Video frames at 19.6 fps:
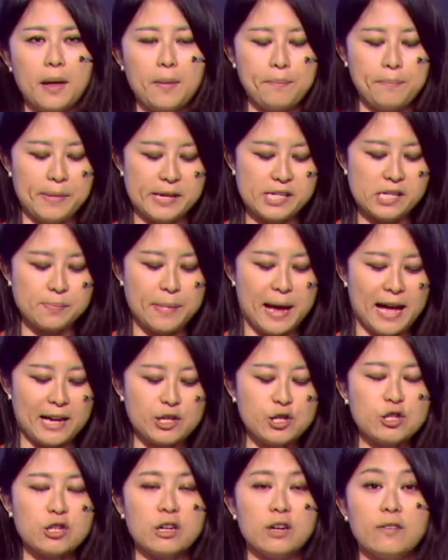
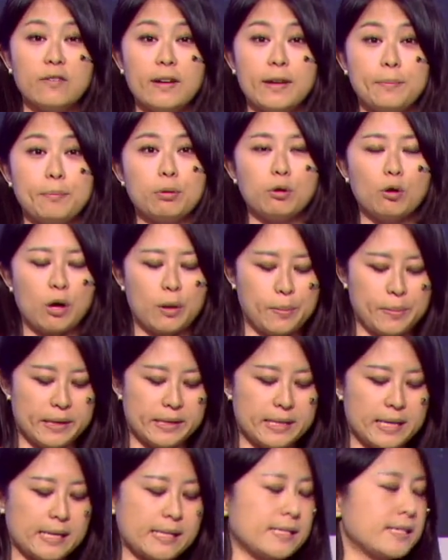mismatch of
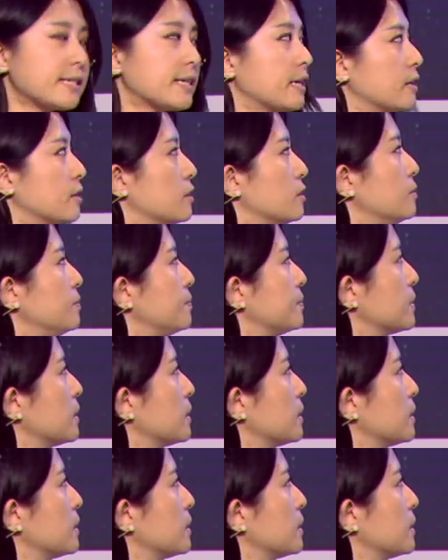employment and skill.